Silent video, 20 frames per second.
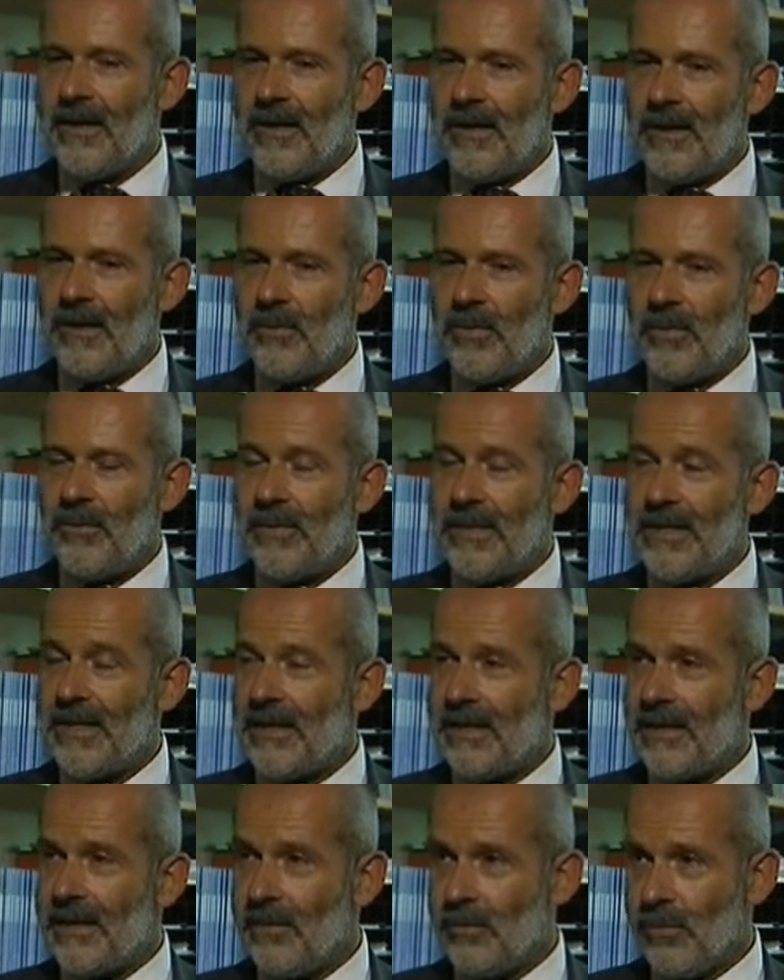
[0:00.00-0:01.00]
But
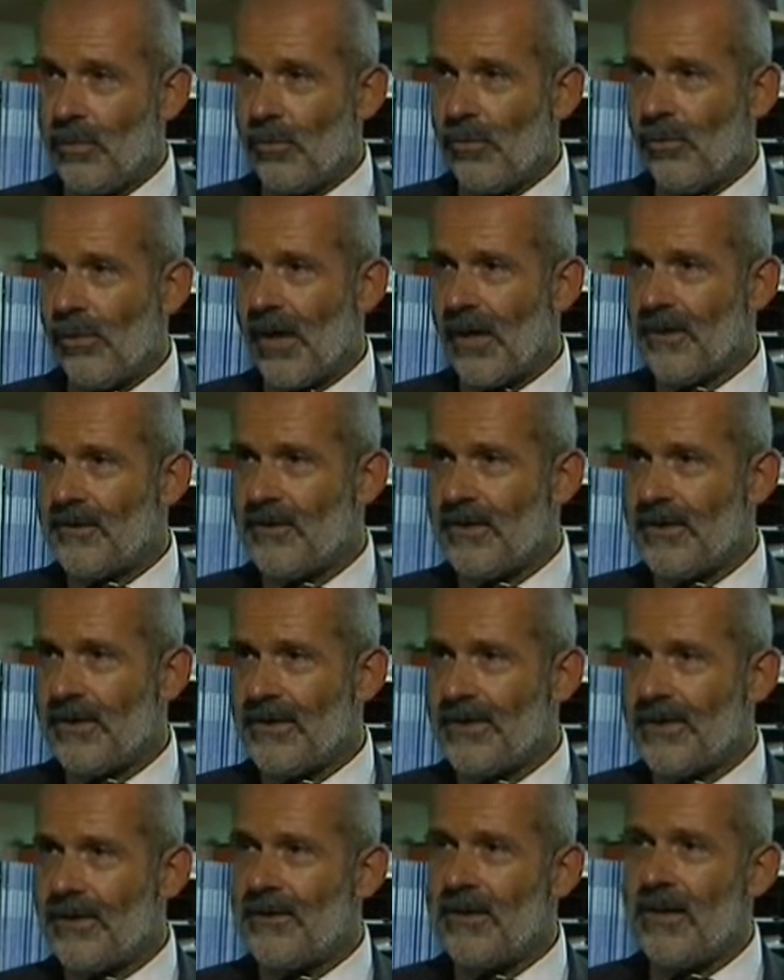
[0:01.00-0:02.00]
particularly in poor
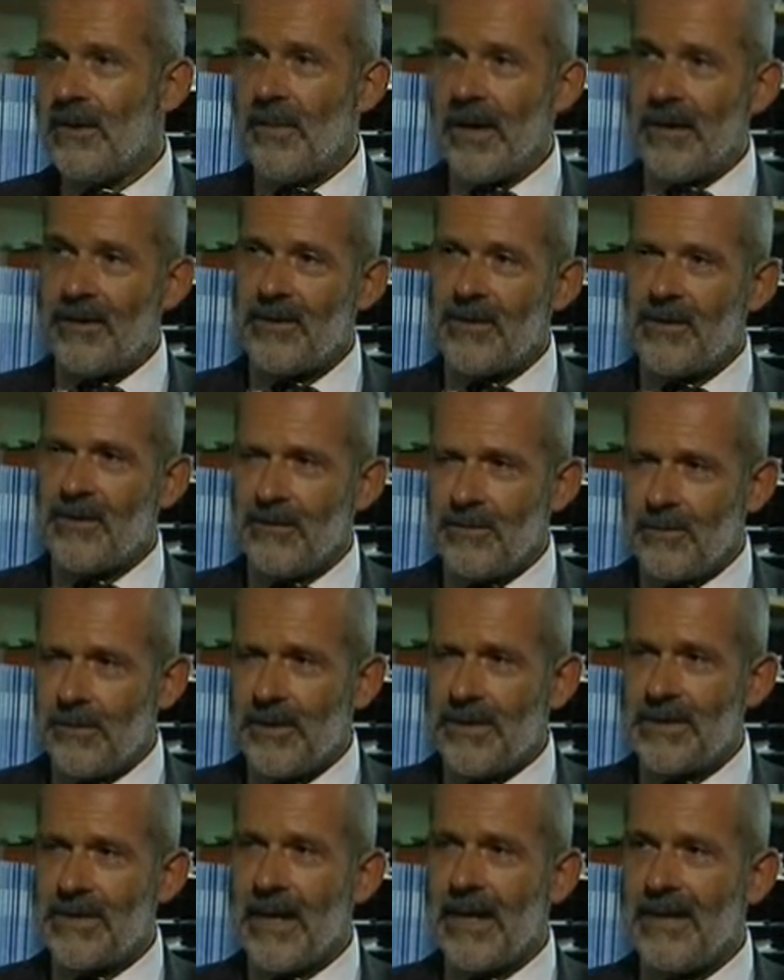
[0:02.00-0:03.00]
countries, only about
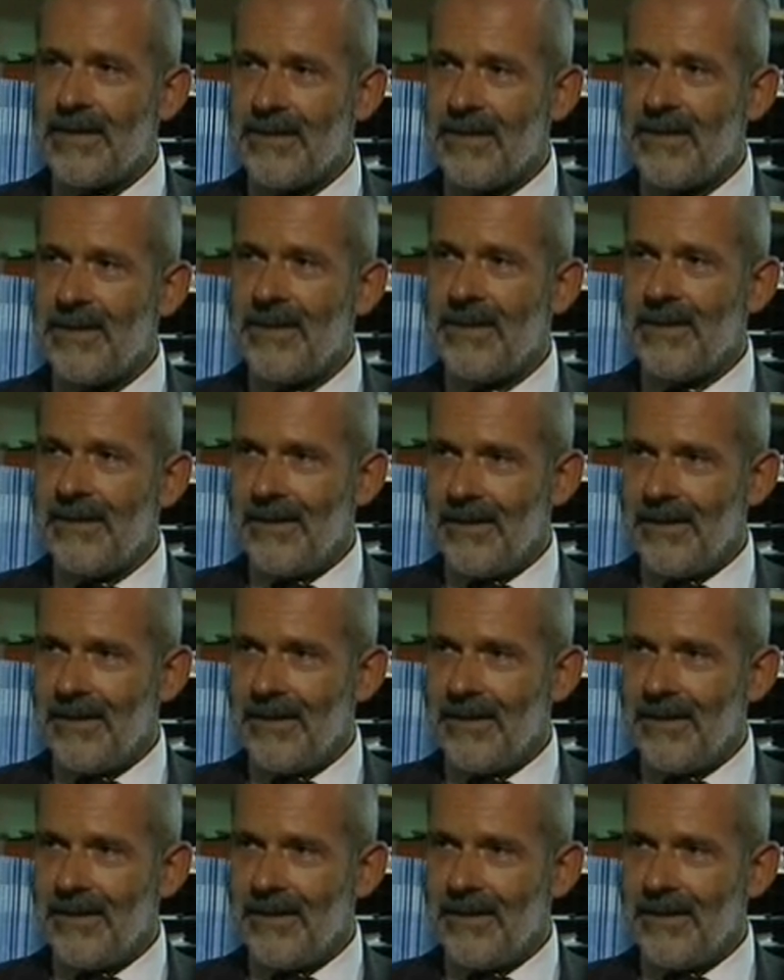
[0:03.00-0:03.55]
2%